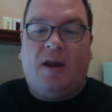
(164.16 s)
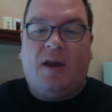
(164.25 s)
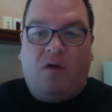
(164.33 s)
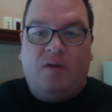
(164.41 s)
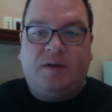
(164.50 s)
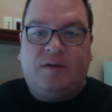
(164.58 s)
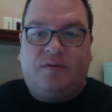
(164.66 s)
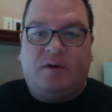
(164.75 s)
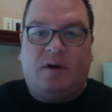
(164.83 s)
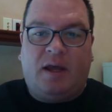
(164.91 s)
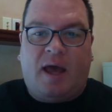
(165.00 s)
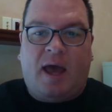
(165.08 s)
and all the
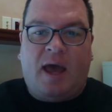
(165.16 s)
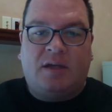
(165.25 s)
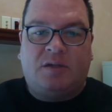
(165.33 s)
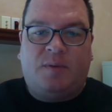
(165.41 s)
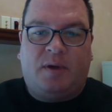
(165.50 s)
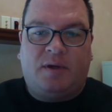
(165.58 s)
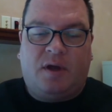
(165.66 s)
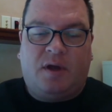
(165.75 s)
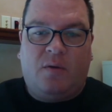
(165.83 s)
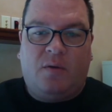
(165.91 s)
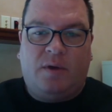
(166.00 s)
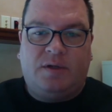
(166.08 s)
different aspects that
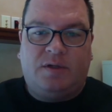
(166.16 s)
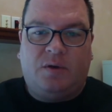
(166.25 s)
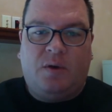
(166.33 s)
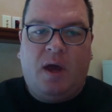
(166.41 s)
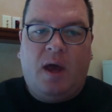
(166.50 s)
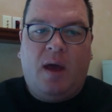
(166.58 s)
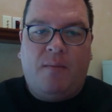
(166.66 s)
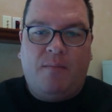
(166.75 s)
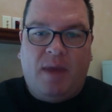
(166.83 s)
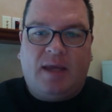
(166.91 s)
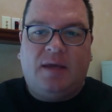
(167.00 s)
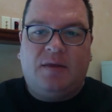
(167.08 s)
go into
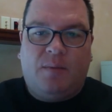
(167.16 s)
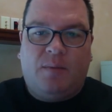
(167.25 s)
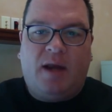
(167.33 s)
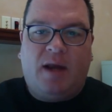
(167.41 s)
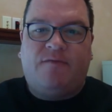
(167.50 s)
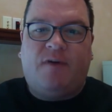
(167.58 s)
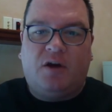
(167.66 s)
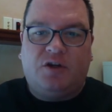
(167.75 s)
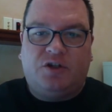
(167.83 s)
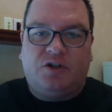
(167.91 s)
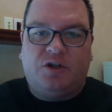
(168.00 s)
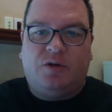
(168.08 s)
making the body
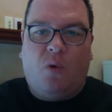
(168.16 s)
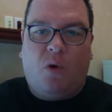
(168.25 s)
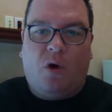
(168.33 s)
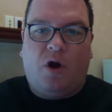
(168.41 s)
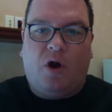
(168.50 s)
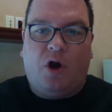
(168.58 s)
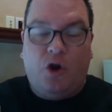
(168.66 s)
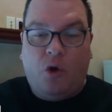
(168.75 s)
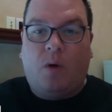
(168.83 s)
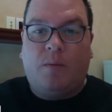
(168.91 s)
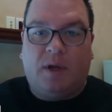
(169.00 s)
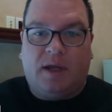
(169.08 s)
function more
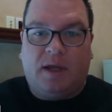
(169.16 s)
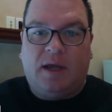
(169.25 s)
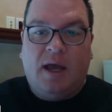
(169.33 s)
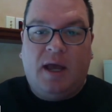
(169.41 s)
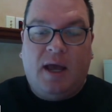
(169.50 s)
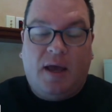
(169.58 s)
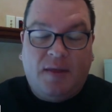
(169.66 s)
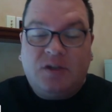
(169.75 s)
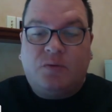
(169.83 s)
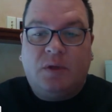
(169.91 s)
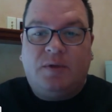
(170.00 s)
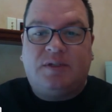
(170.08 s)
normally. And
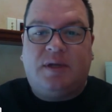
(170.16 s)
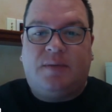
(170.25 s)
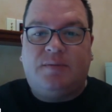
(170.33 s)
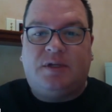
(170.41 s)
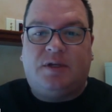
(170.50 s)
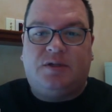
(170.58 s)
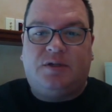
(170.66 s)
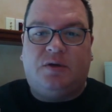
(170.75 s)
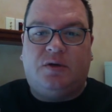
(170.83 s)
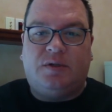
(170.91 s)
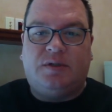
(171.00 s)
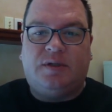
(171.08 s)
that's really what stem cells
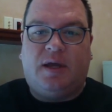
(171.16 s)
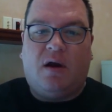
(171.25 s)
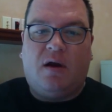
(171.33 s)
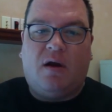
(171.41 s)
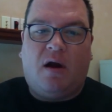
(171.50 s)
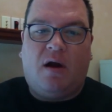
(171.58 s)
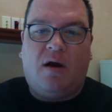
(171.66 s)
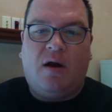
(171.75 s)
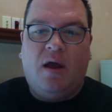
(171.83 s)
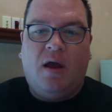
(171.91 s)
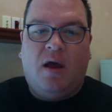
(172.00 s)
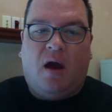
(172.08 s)
do, is they are
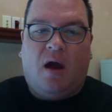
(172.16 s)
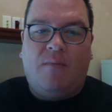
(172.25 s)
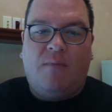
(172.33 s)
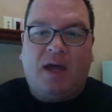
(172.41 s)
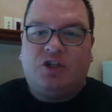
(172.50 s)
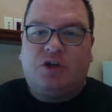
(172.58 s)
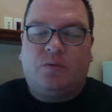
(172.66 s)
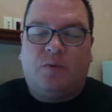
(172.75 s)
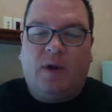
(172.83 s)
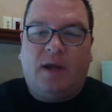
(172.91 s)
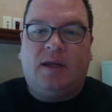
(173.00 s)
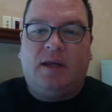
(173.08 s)
our master
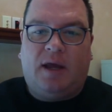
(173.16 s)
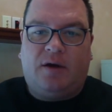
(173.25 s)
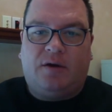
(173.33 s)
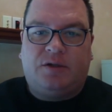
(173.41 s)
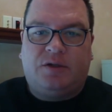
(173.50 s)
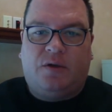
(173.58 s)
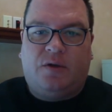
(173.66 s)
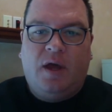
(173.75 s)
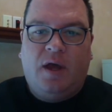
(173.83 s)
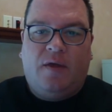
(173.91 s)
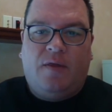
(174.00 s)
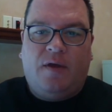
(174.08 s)
regulator. So
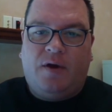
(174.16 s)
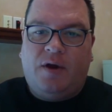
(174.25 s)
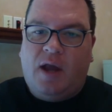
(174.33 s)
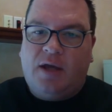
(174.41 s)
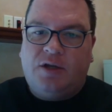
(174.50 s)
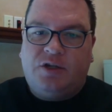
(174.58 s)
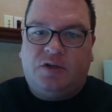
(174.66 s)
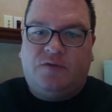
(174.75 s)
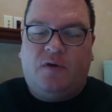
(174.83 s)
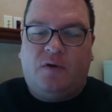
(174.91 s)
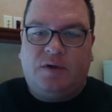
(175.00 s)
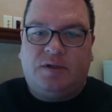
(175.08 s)
they're not just
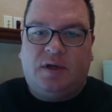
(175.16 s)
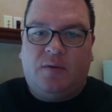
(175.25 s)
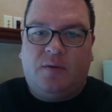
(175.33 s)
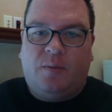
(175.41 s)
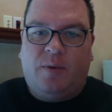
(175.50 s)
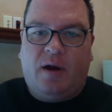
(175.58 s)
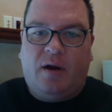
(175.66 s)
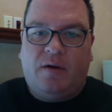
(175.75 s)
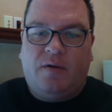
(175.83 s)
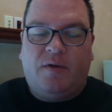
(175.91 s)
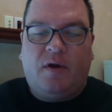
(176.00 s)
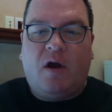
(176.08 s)
focusing on
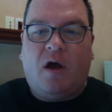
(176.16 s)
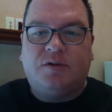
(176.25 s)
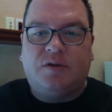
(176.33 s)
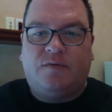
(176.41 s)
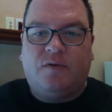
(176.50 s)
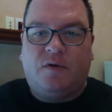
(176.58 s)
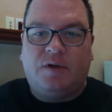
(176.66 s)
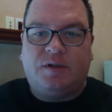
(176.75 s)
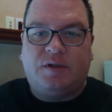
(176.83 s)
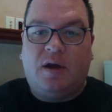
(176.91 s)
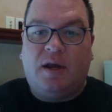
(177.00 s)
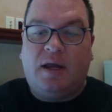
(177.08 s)
repair, they're also
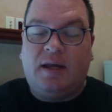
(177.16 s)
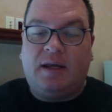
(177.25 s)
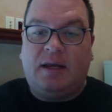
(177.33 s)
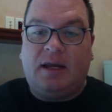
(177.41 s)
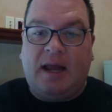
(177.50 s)
focusing on